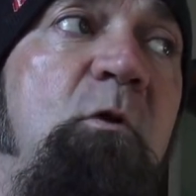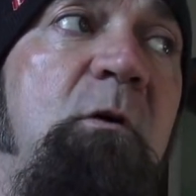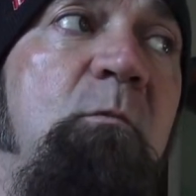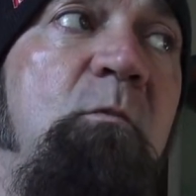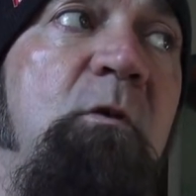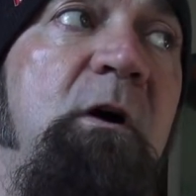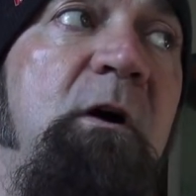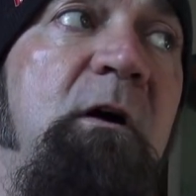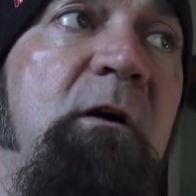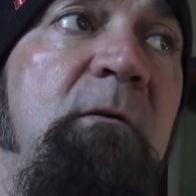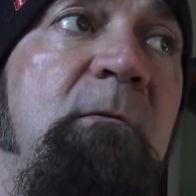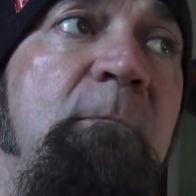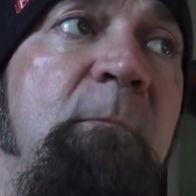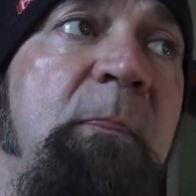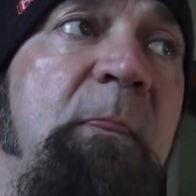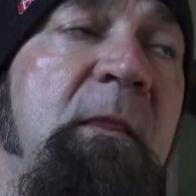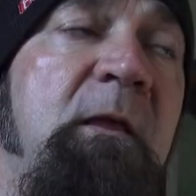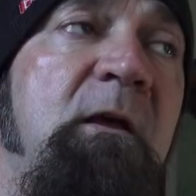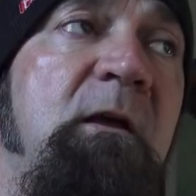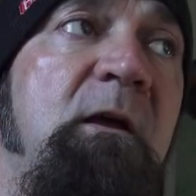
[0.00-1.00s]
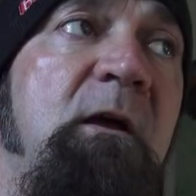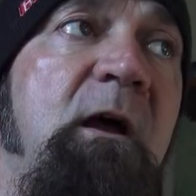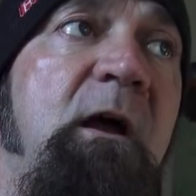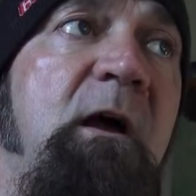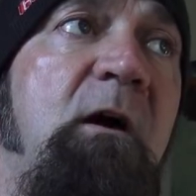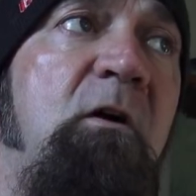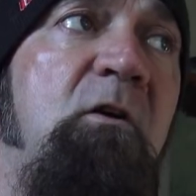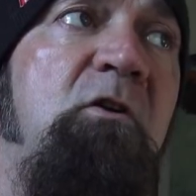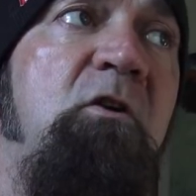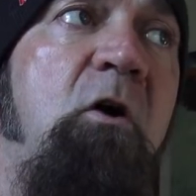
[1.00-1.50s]
one where
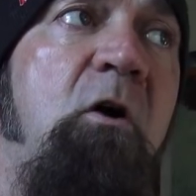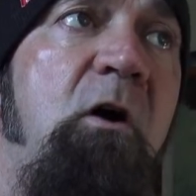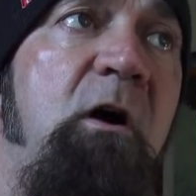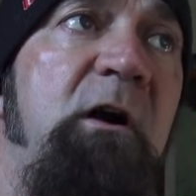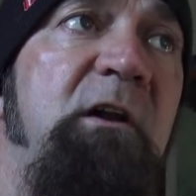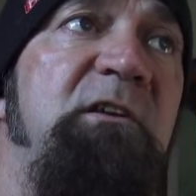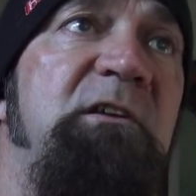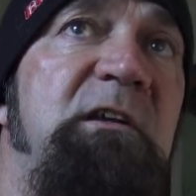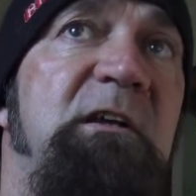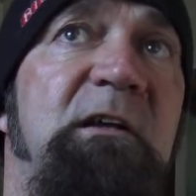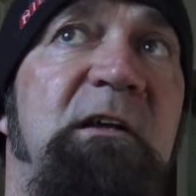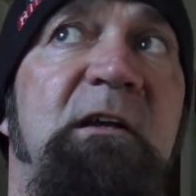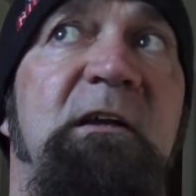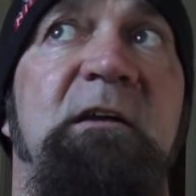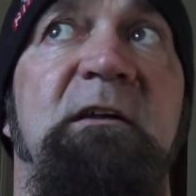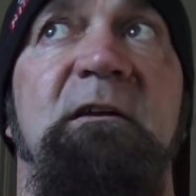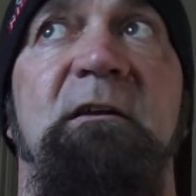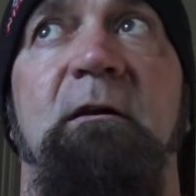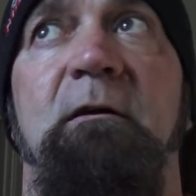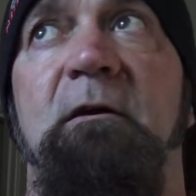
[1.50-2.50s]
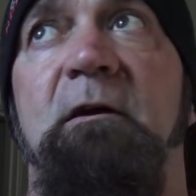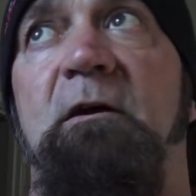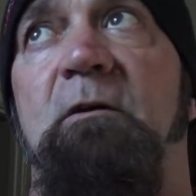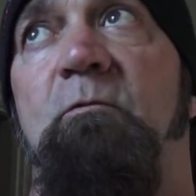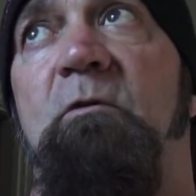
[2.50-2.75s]
L-carnitine,